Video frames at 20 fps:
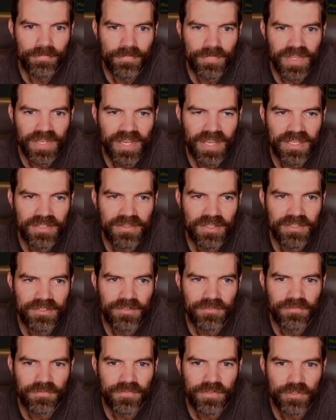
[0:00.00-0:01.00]
they had like
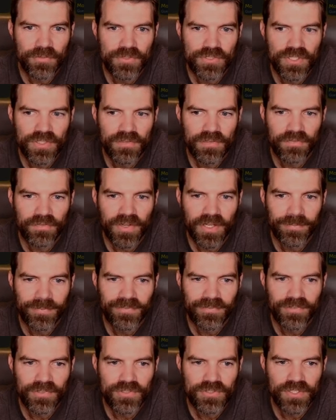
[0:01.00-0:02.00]
the fusion, the fragment
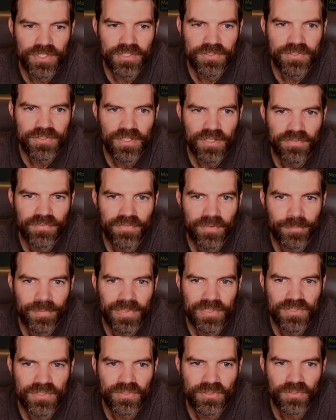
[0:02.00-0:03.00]
fusion and stuff for
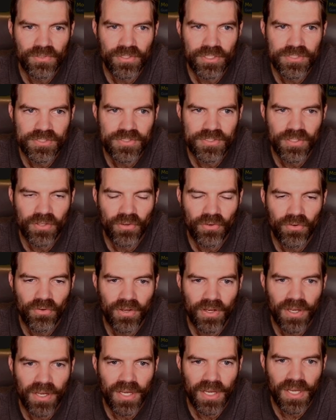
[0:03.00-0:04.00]
Piercer Lord. So
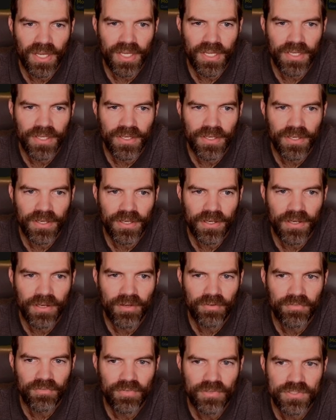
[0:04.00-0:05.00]
I uh,
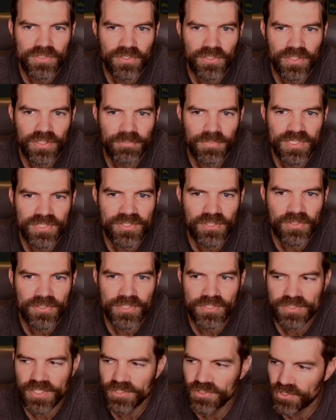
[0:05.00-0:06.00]
unfortunately missed those
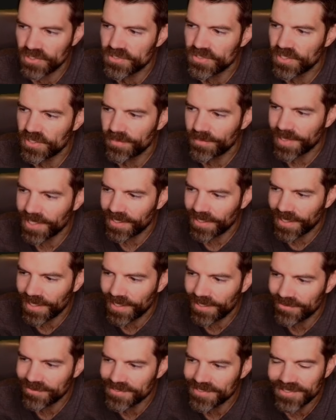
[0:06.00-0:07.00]
because I just started my
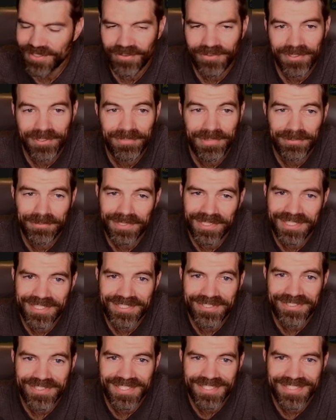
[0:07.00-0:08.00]
account. So it'll be really
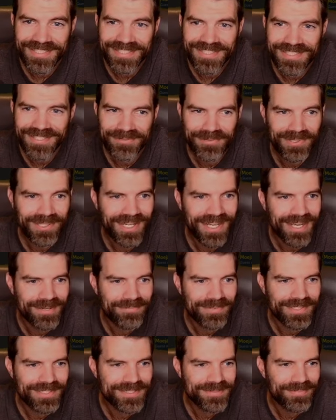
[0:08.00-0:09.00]
interesting to see what
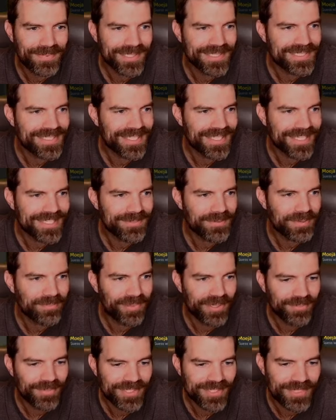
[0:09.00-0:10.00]
happens. But uh, that's gonna be
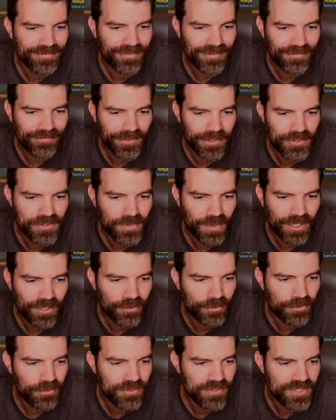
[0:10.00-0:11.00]
pretty much it for the video. Just want to
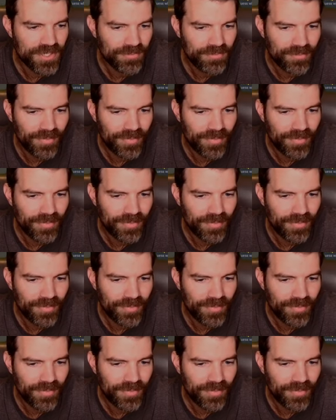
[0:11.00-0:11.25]
go through the summon